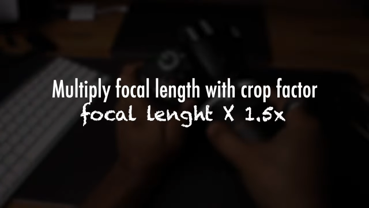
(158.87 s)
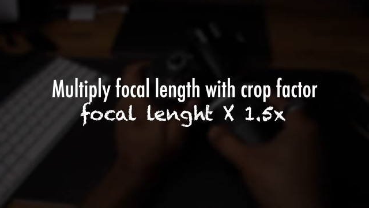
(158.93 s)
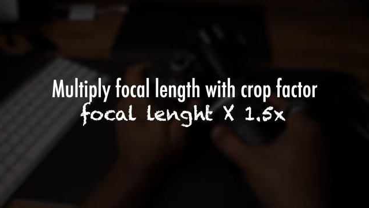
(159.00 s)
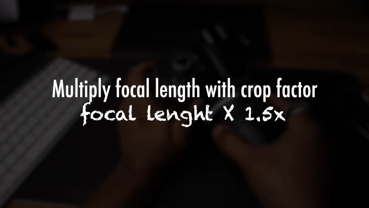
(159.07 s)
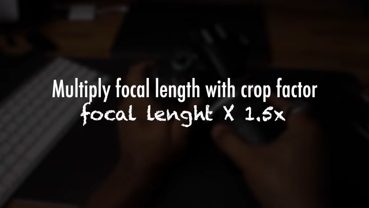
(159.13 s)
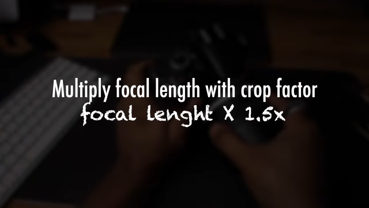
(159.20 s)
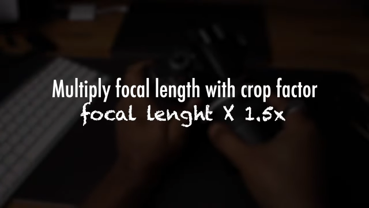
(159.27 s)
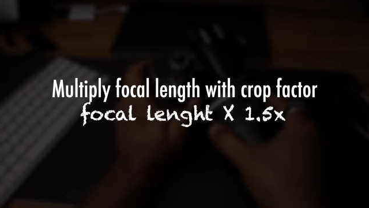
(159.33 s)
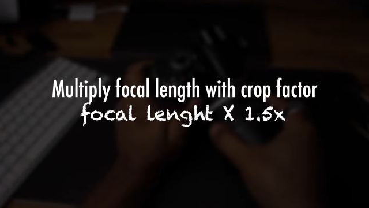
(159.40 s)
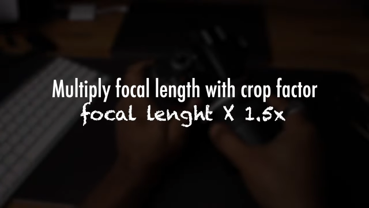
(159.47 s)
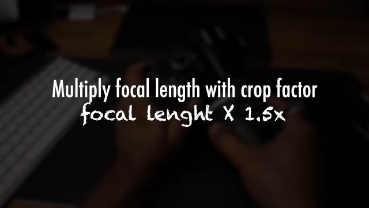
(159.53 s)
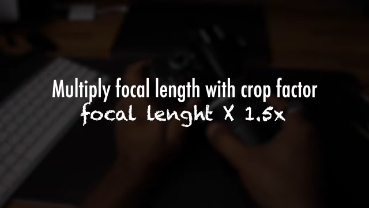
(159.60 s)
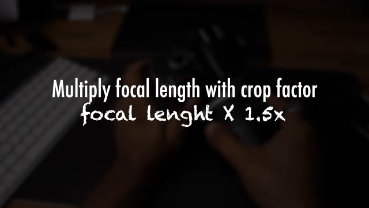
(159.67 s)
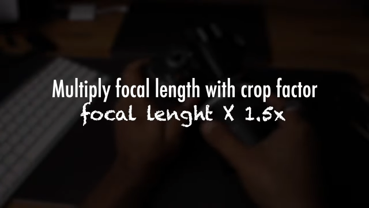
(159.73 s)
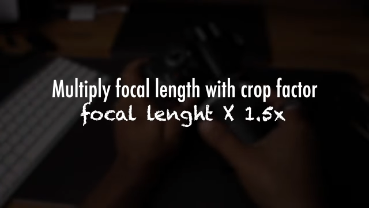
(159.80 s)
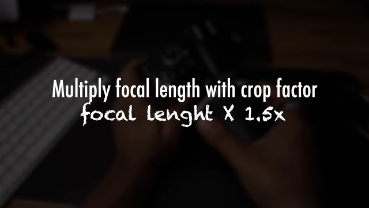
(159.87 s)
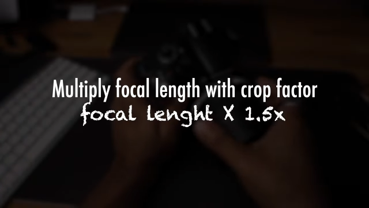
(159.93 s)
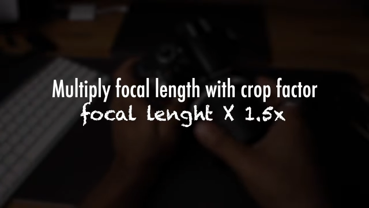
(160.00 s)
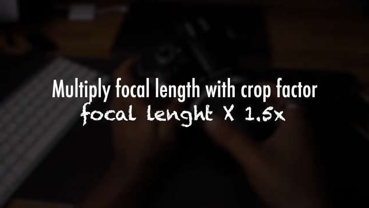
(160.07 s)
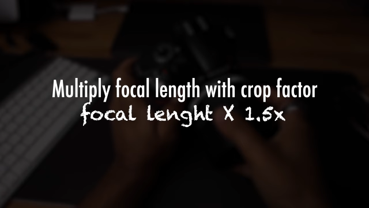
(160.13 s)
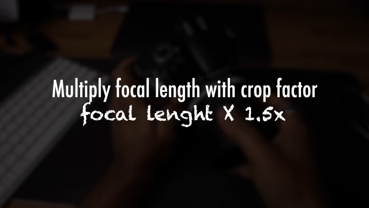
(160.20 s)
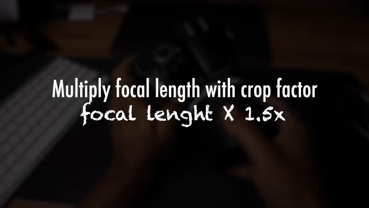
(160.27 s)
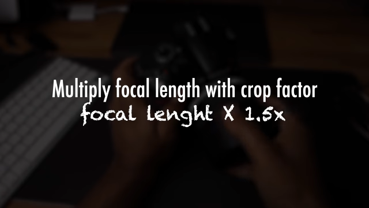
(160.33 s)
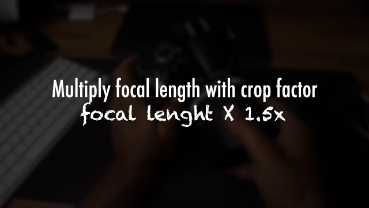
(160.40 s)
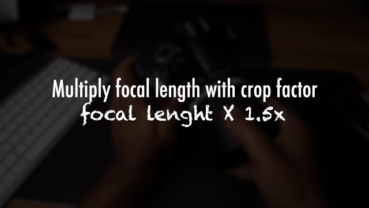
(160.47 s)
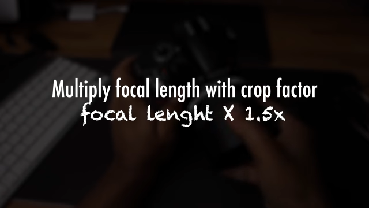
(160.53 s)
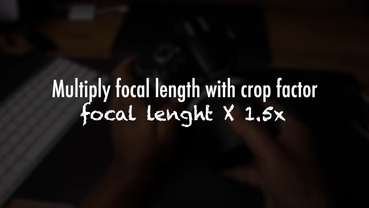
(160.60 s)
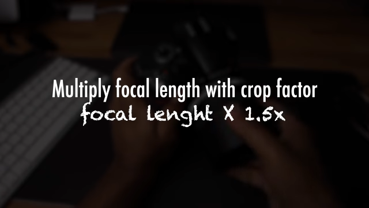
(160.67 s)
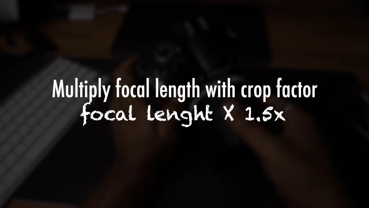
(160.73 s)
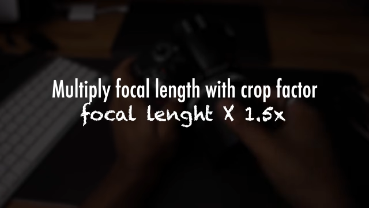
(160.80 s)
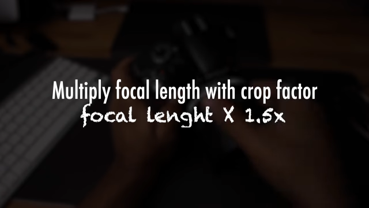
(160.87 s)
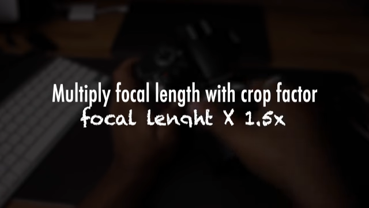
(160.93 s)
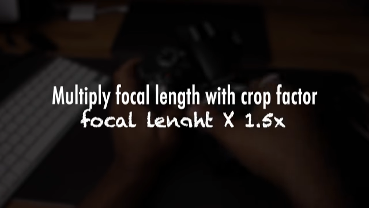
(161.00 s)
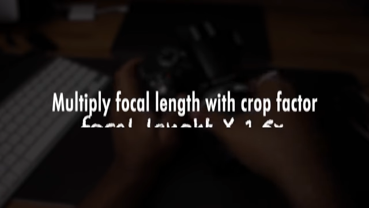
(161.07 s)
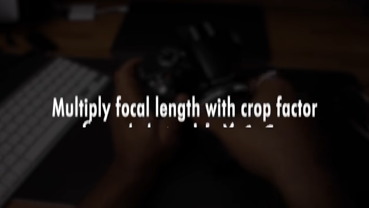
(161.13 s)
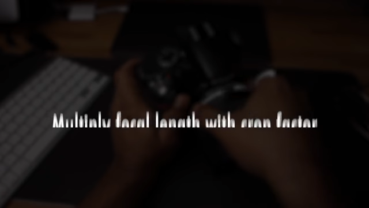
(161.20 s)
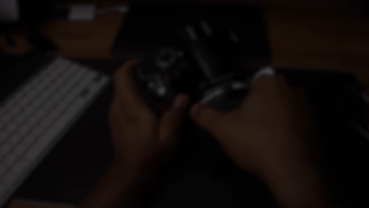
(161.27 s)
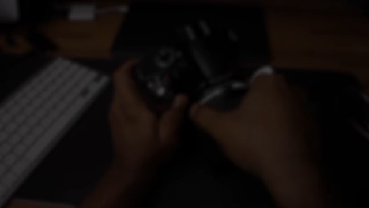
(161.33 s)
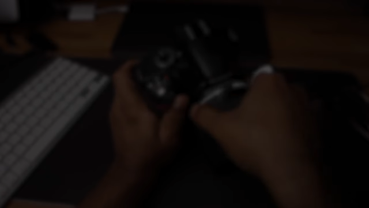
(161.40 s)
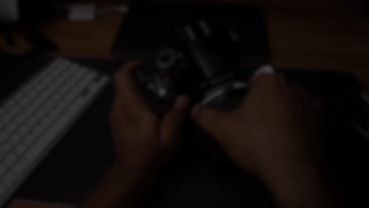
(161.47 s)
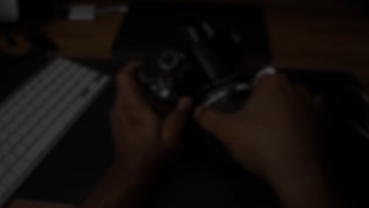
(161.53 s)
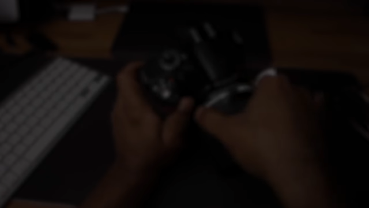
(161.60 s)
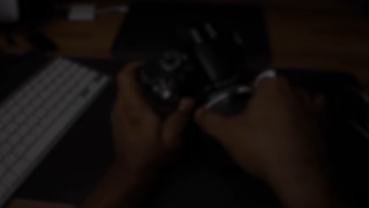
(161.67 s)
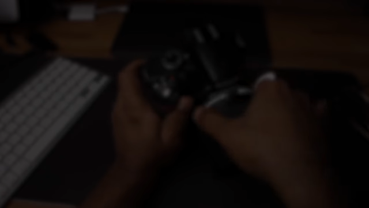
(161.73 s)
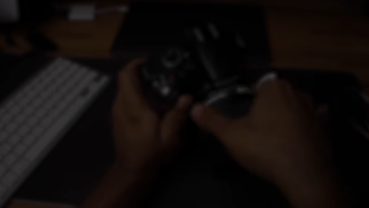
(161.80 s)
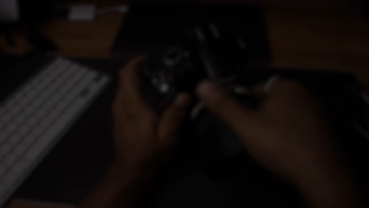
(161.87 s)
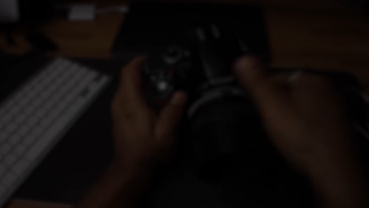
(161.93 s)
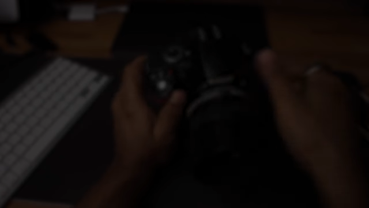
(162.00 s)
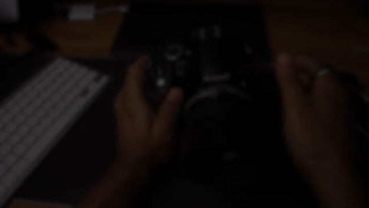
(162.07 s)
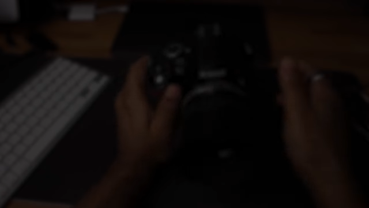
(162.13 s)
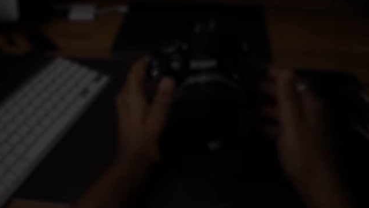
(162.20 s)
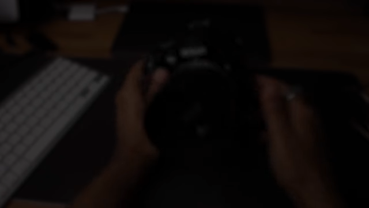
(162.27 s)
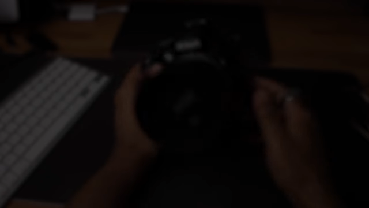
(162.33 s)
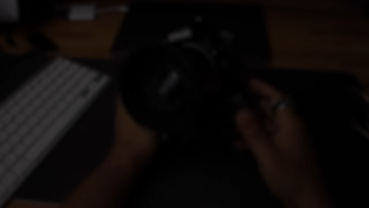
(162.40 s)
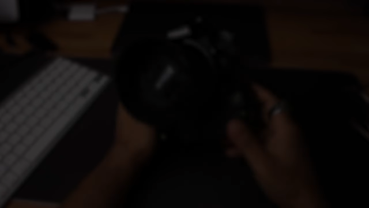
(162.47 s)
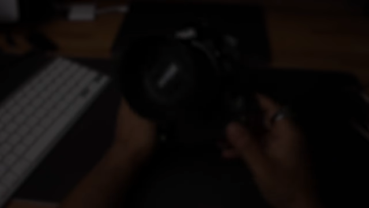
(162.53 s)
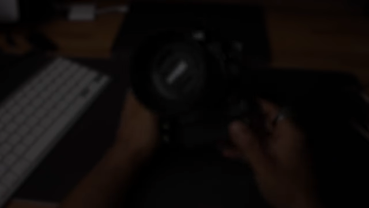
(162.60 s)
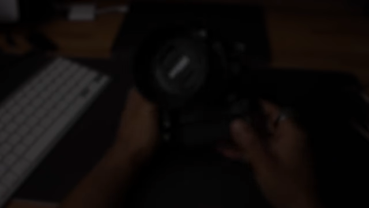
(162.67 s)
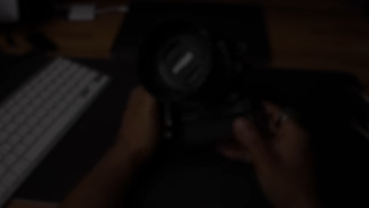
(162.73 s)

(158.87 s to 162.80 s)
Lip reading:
No face is visible, so there are no lips to read.